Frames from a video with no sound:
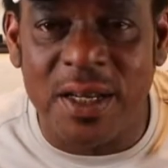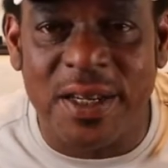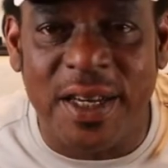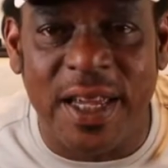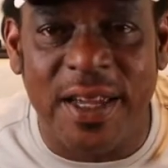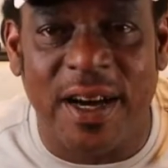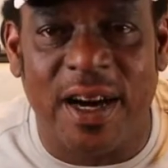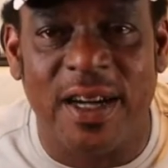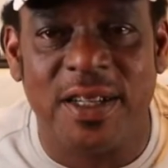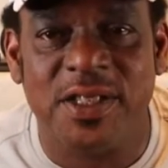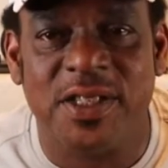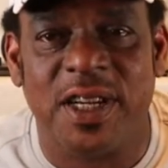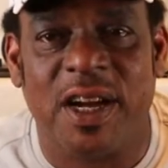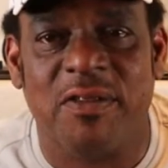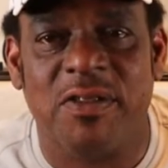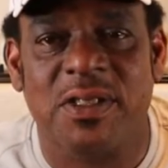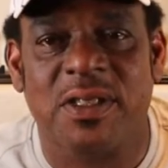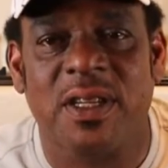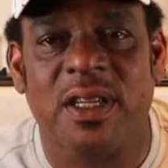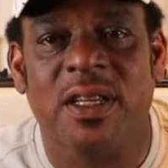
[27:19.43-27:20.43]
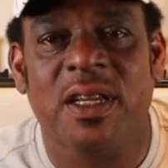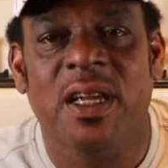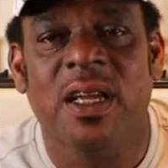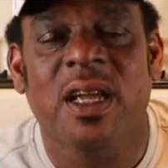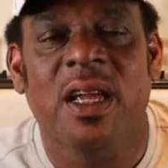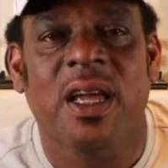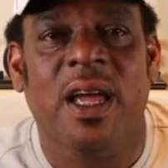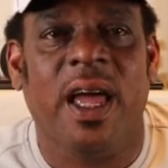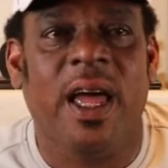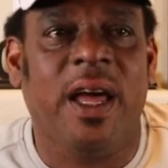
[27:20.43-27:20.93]
Dion Jefferson
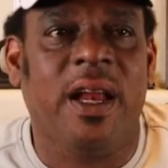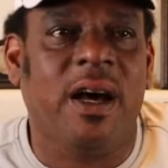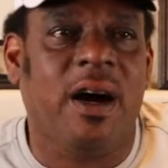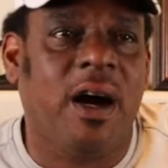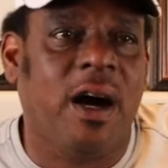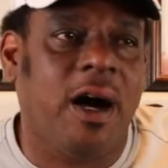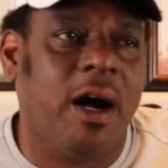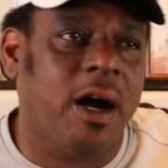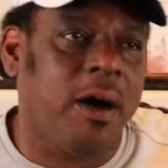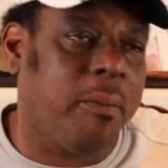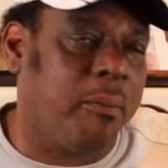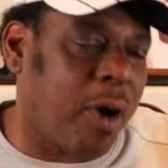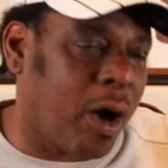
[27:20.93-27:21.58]
and uh,